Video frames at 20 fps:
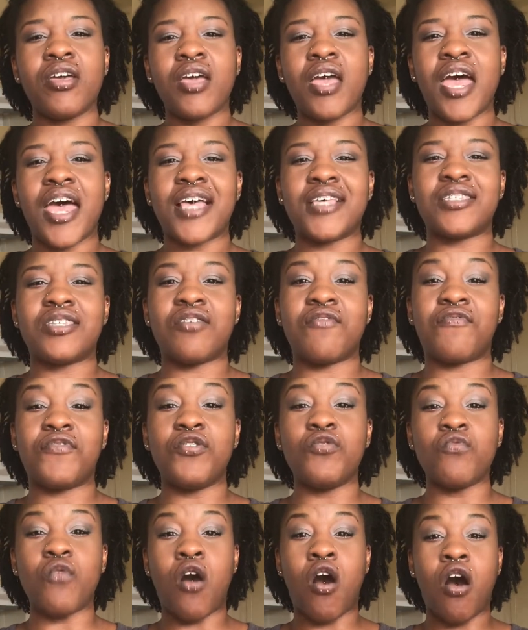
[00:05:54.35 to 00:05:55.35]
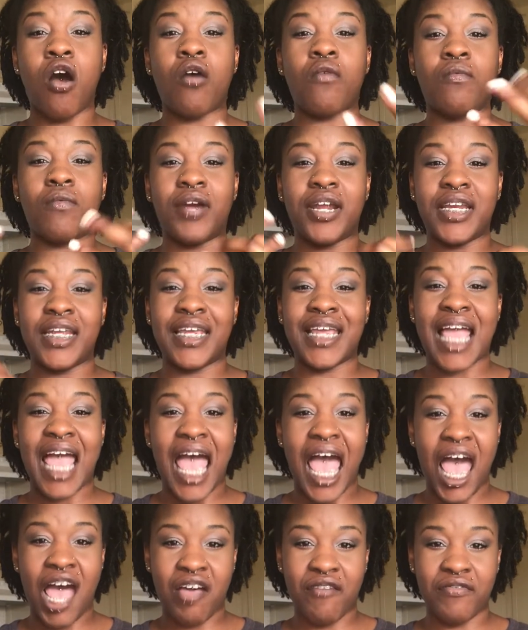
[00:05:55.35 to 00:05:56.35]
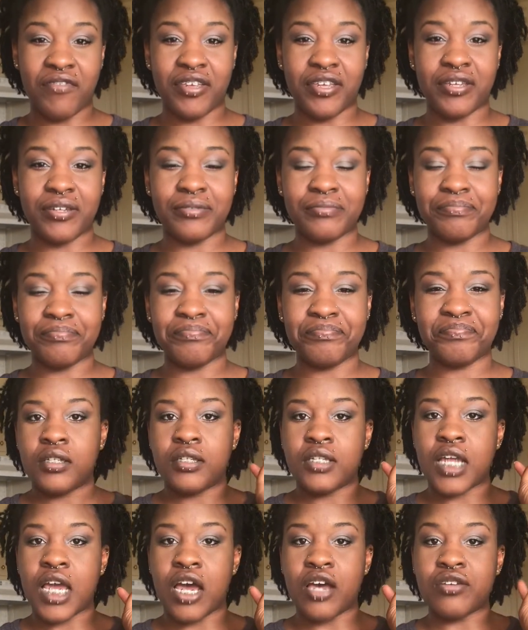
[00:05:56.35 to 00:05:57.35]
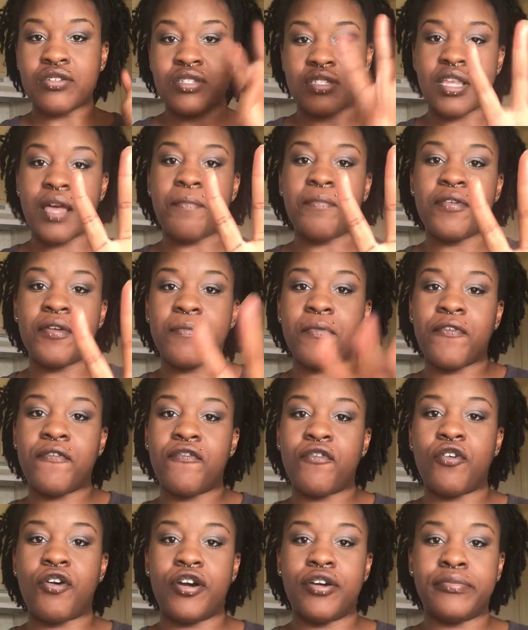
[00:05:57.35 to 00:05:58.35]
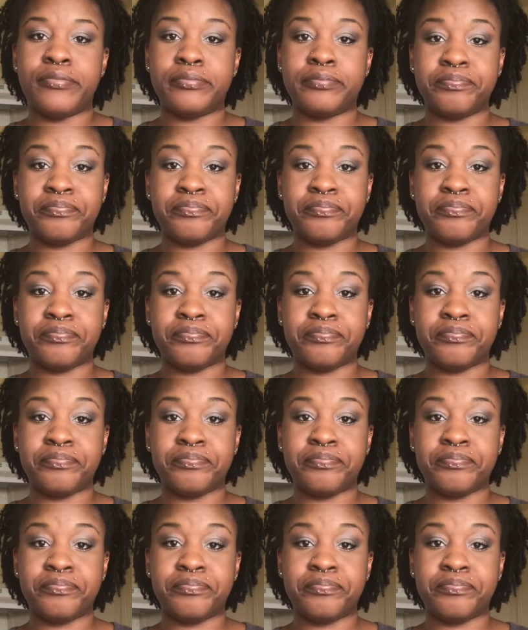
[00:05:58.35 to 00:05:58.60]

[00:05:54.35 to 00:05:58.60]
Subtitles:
as if you already have it. Now, step number 4.